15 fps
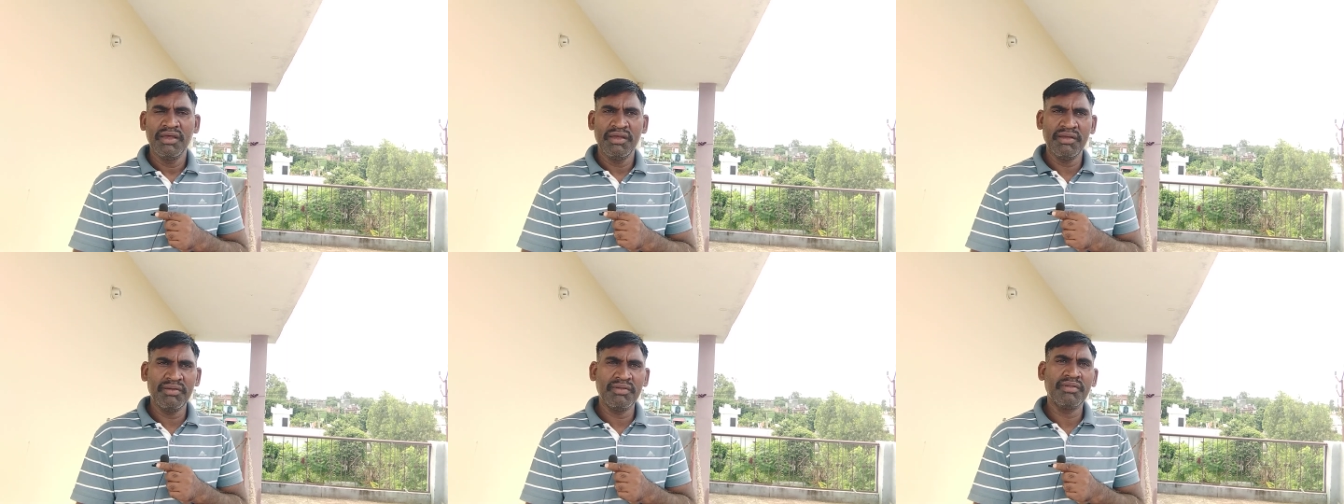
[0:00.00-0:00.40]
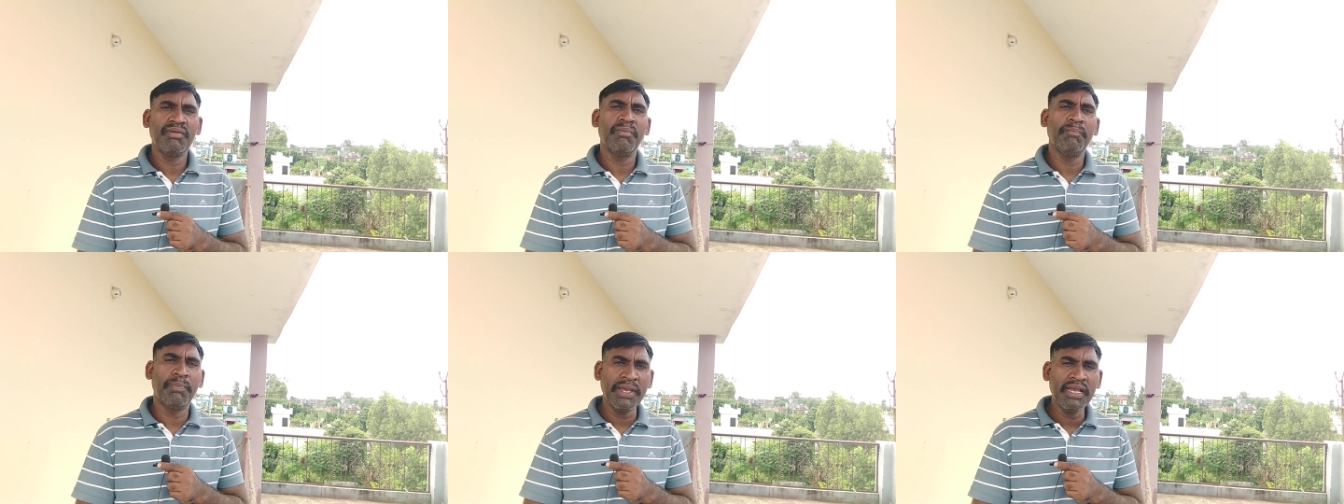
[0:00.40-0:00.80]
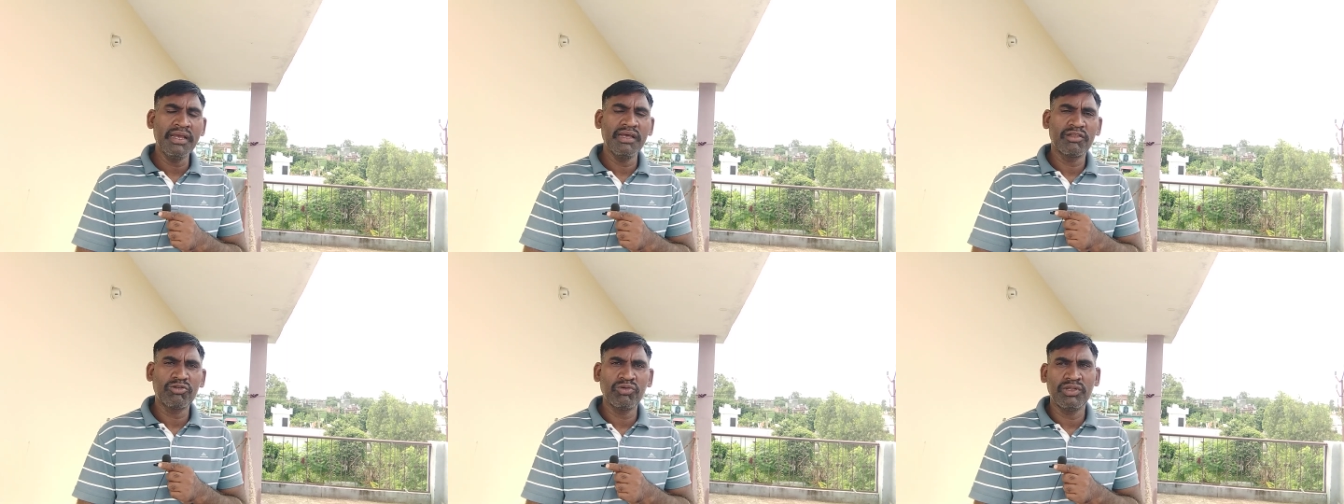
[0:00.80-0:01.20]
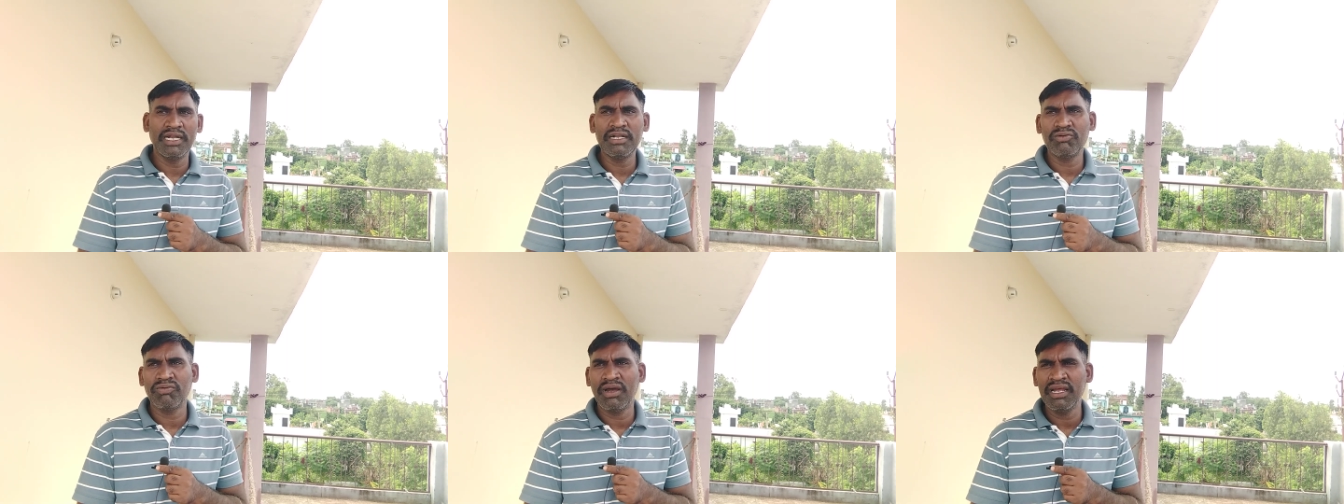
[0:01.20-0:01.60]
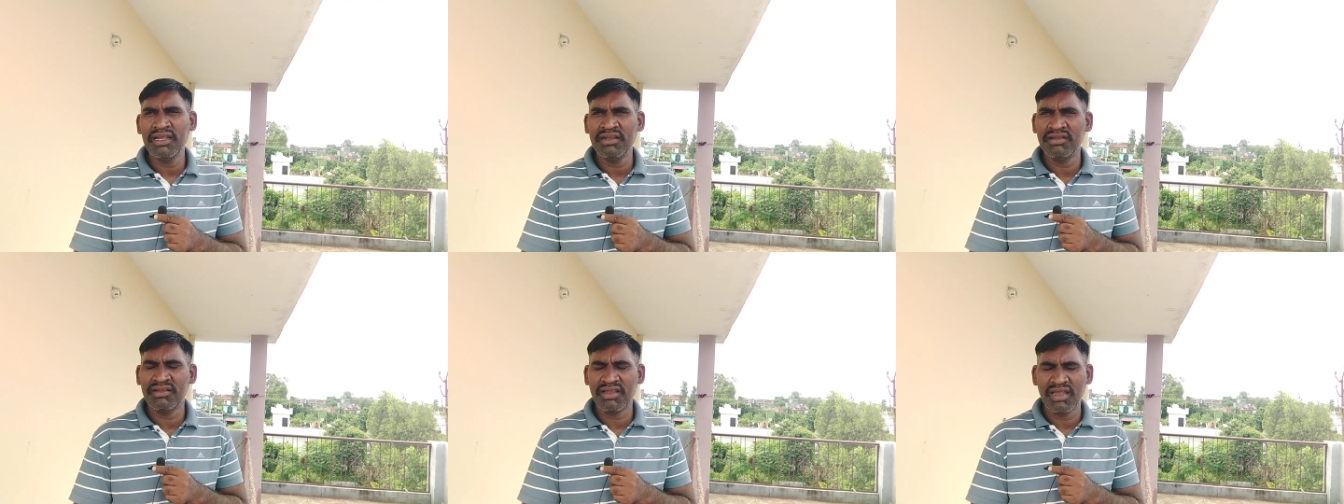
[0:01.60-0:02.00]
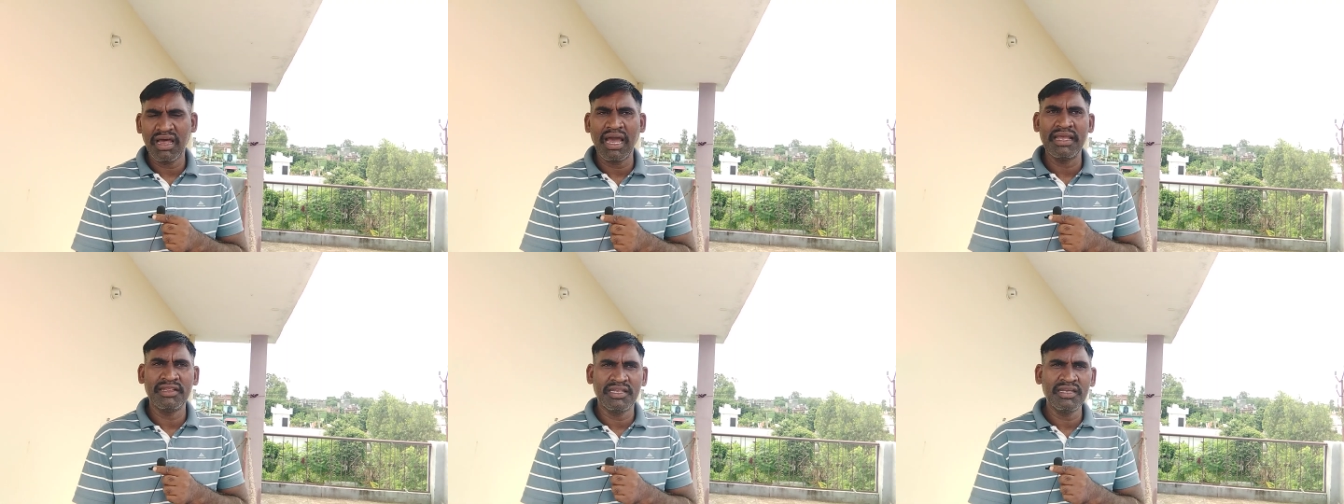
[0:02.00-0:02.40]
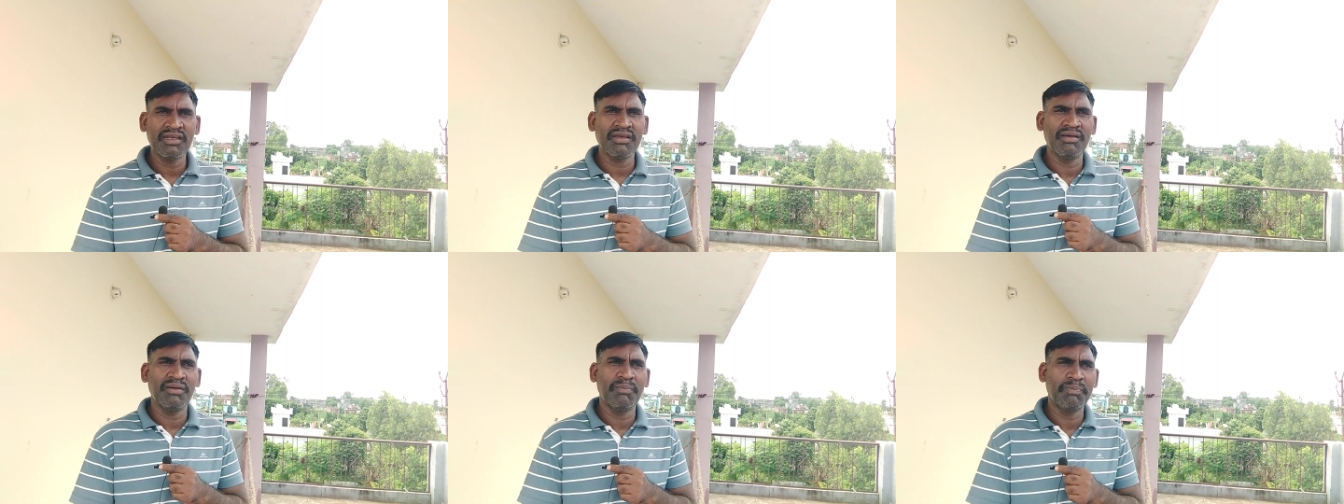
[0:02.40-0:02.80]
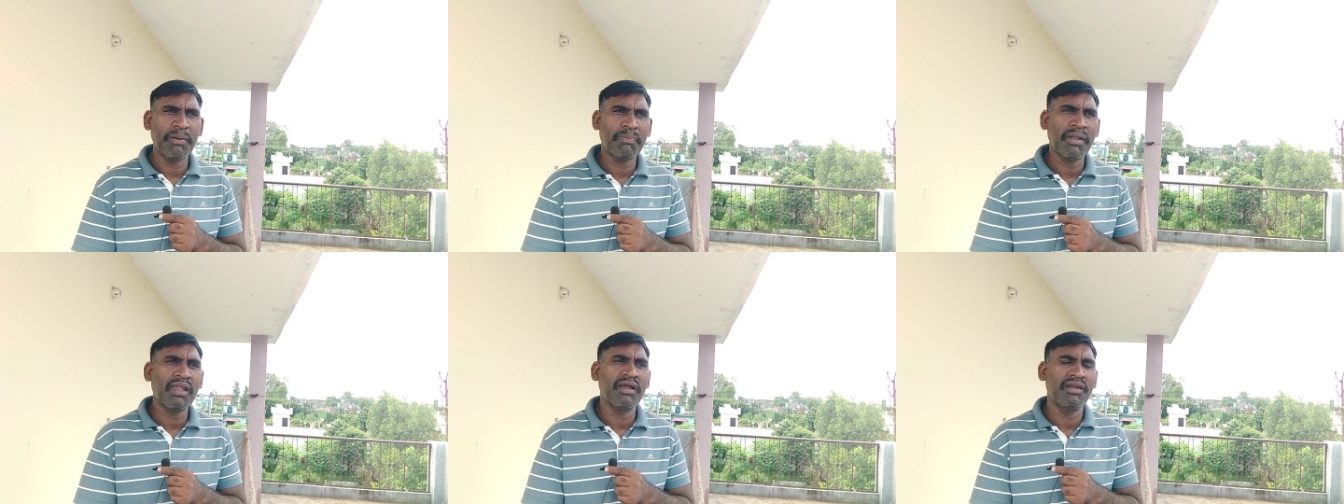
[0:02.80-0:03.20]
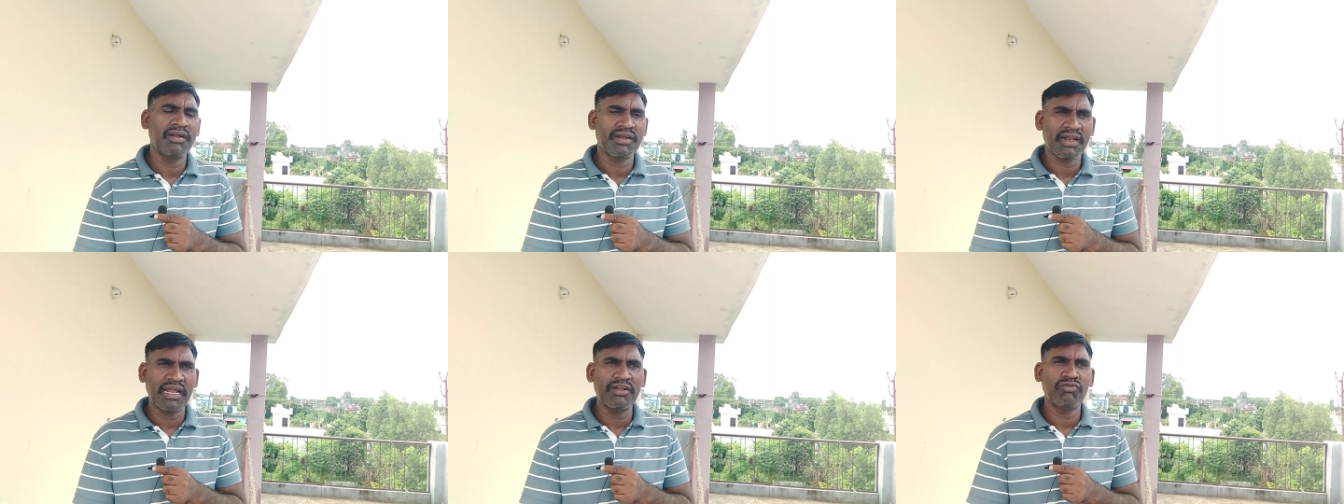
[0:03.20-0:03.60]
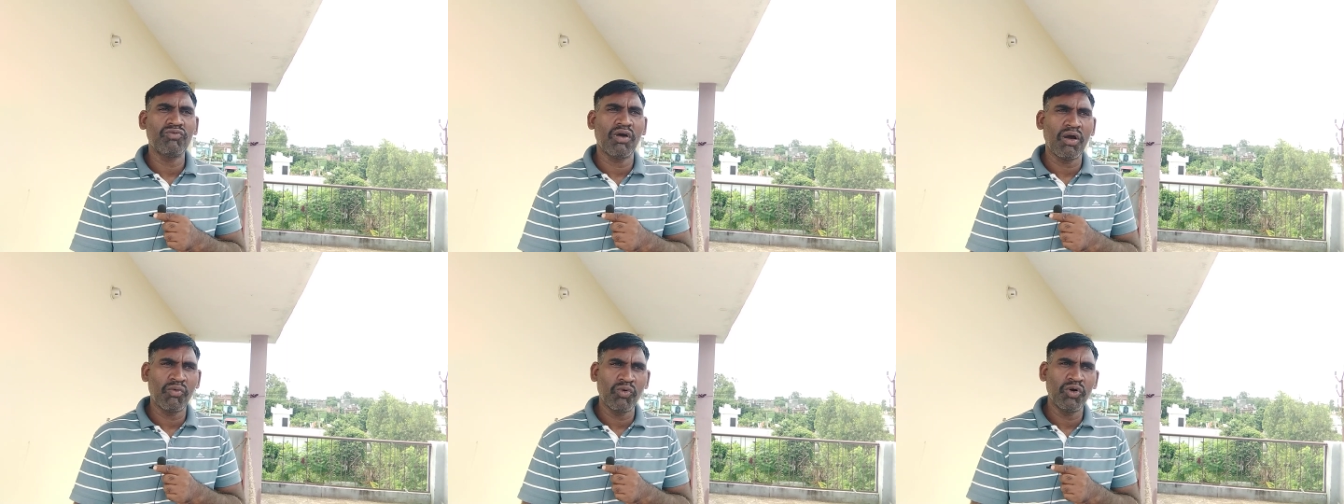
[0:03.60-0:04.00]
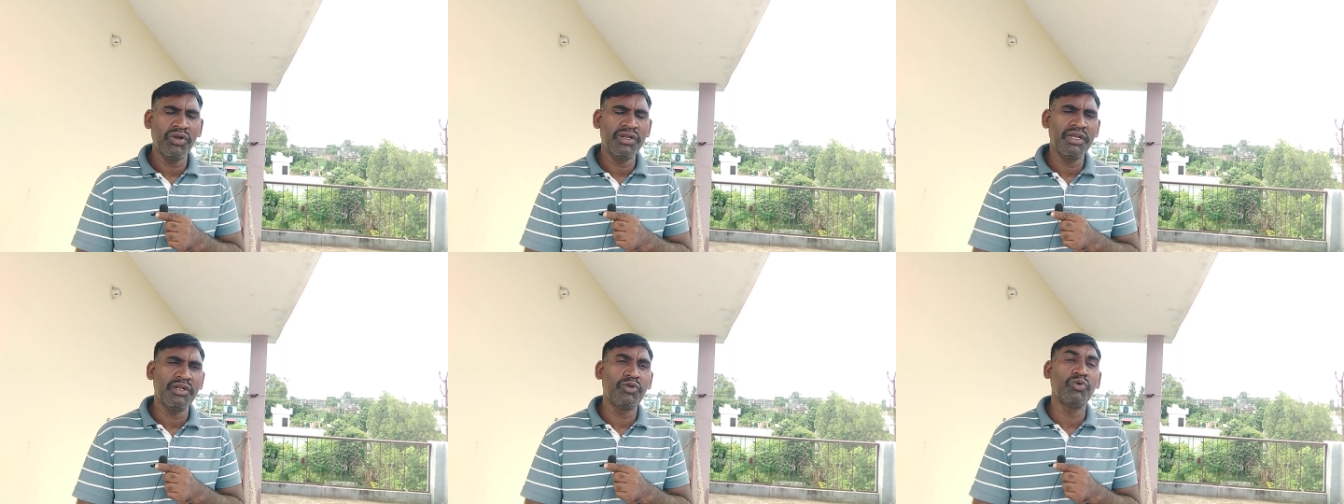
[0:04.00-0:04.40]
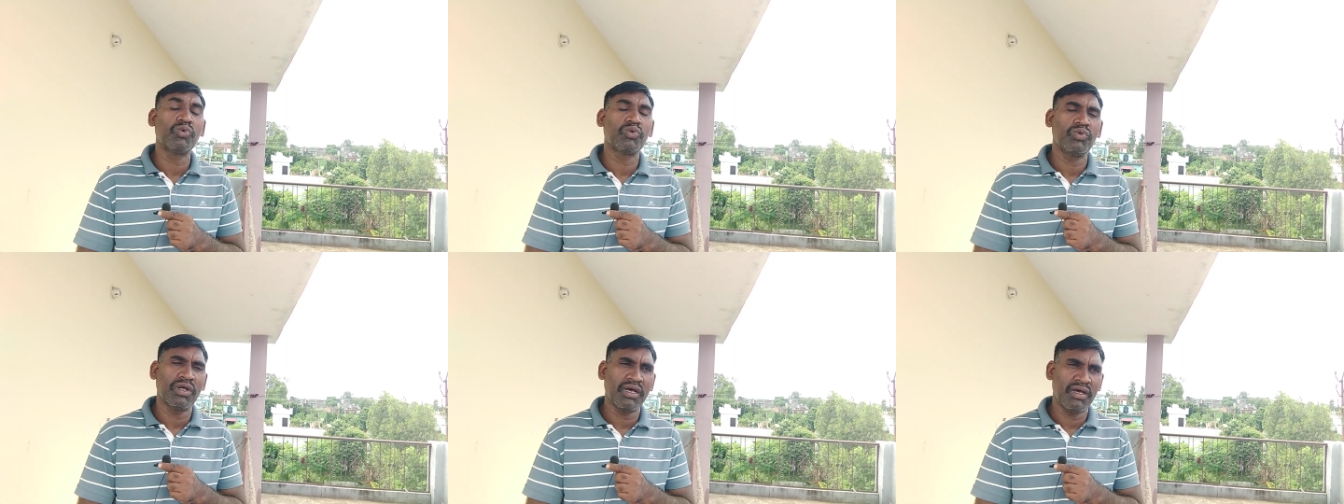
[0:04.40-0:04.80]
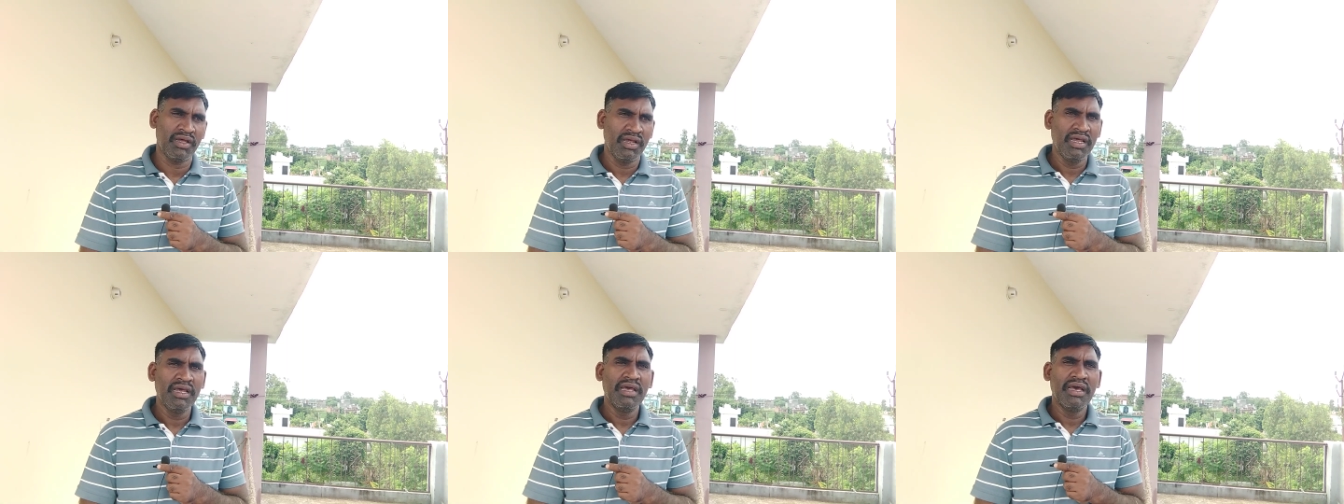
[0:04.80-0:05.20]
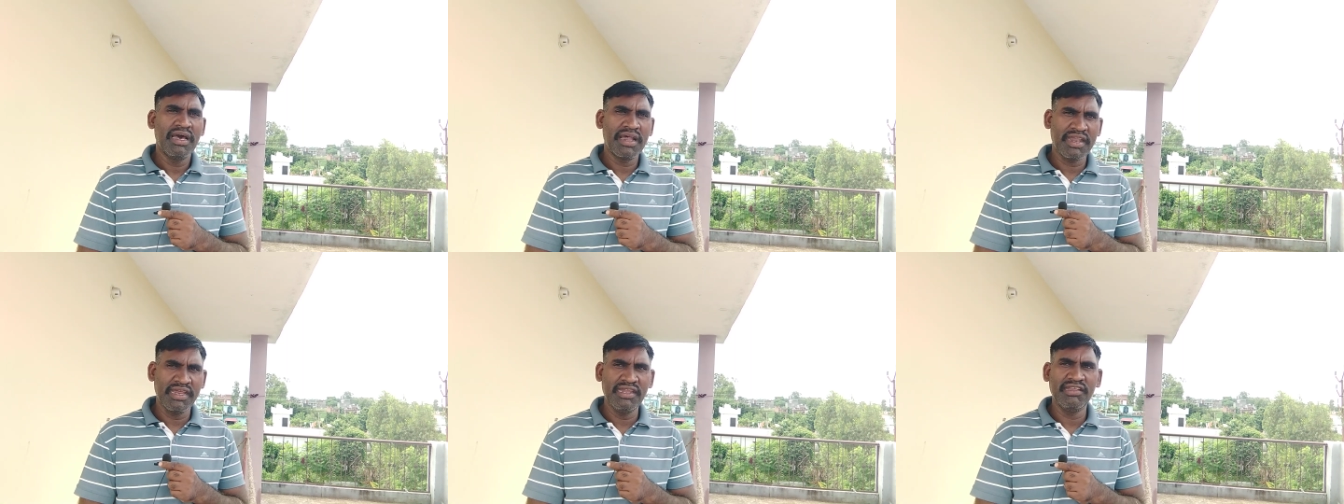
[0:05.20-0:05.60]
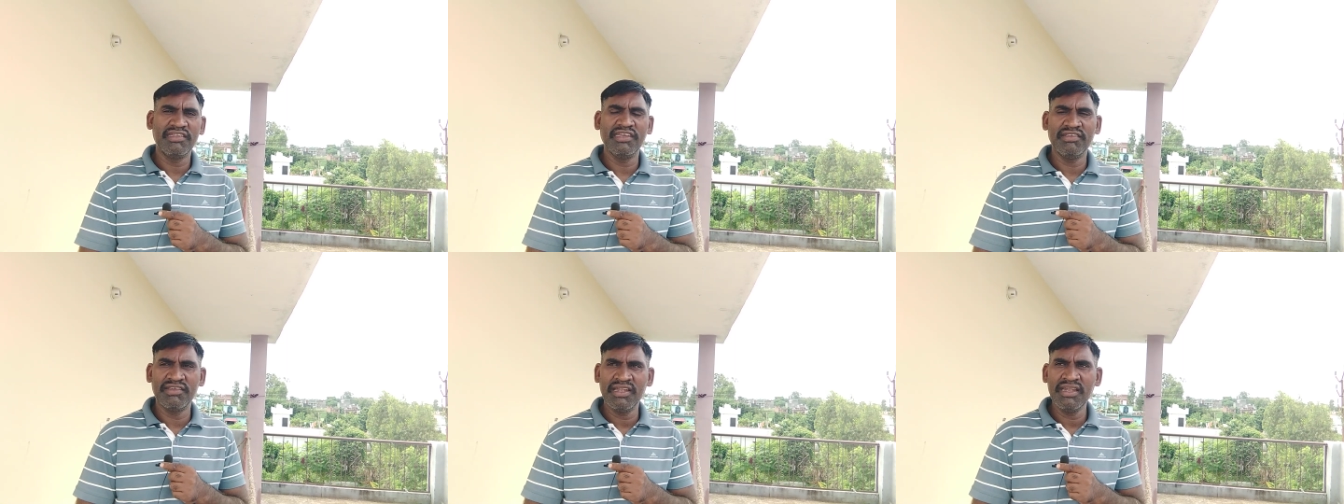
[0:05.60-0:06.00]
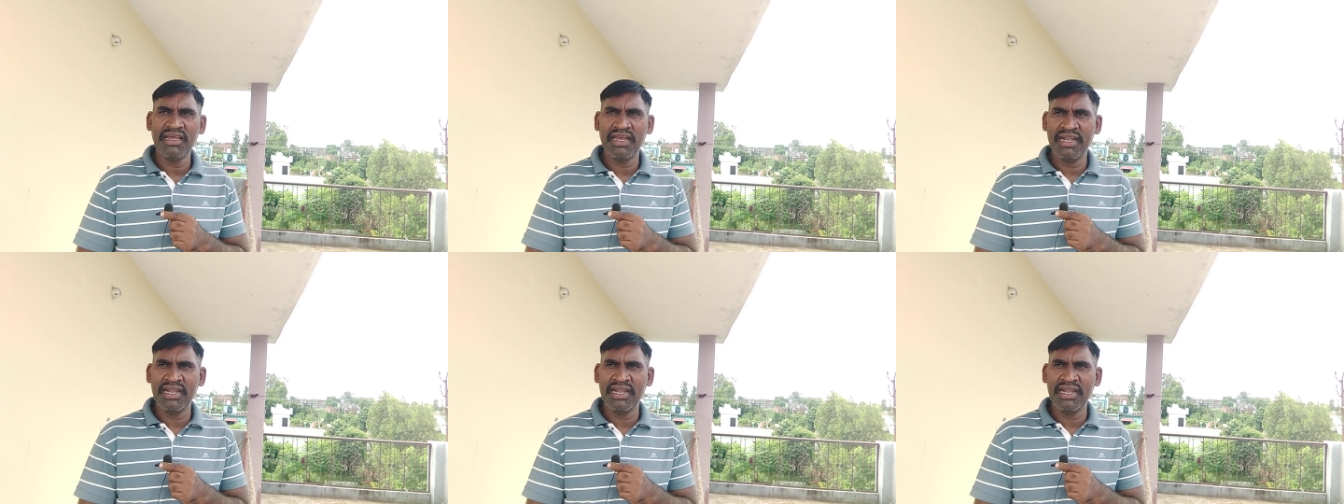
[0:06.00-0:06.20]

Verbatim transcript: Uh, big. So that's why um, I think uh, people uh, try to avoid due to the rainy season.